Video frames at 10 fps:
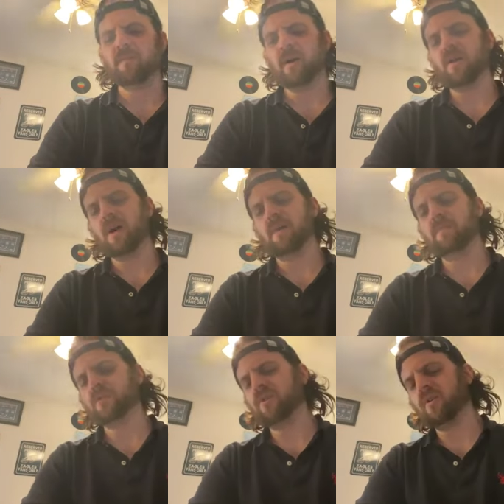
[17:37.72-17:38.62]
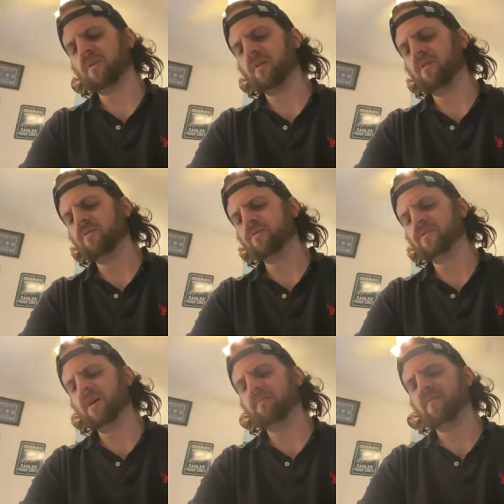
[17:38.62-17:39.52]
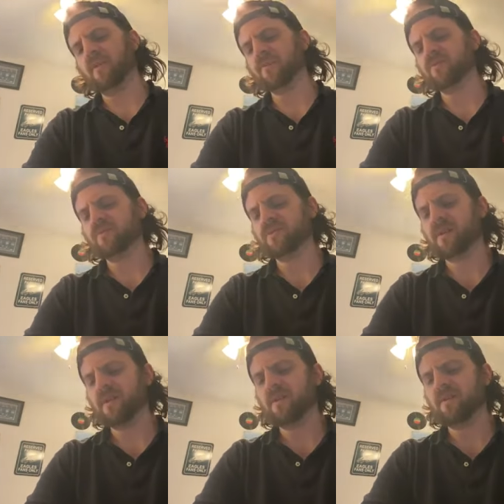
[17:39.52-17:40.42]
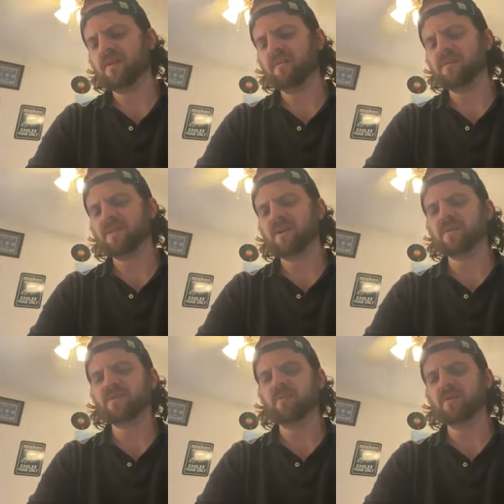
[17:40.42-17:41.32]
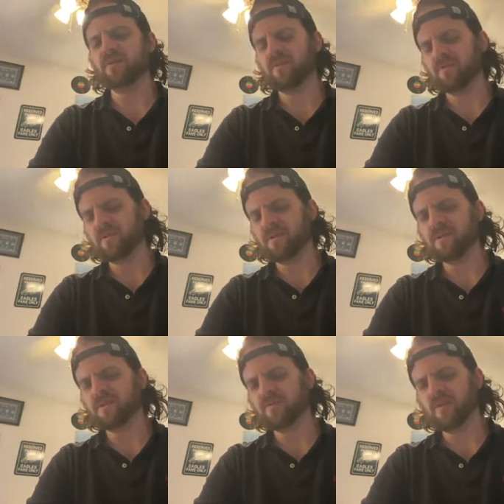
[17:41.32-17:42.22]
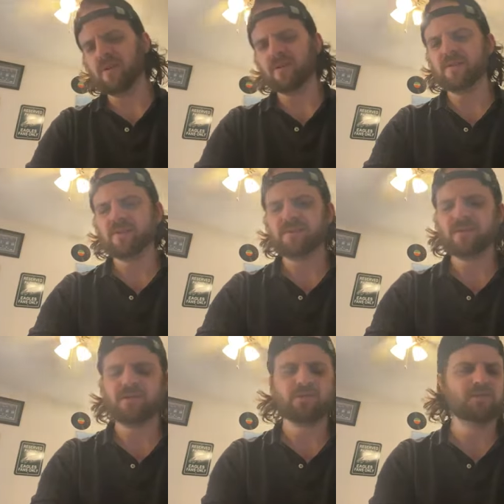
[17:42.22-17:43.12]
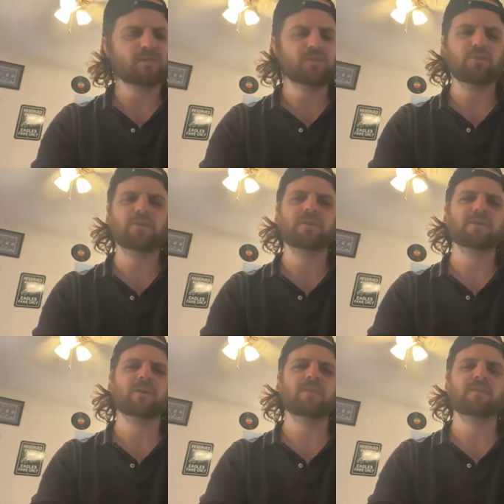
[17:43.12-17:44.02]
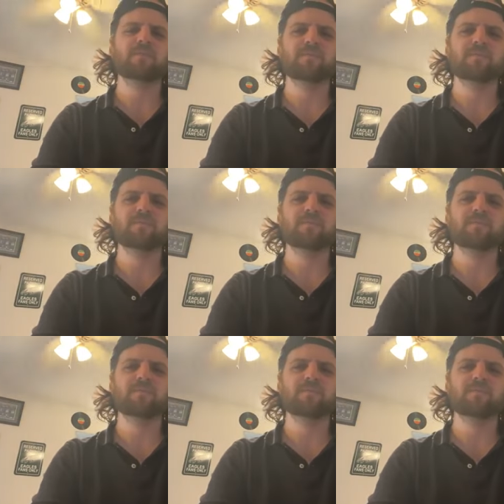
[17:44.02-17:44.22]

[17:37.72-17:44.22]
I don't know how much longer all those dumb fucks will stay obsessed though, but they're completely in the wrong and stupid as hell.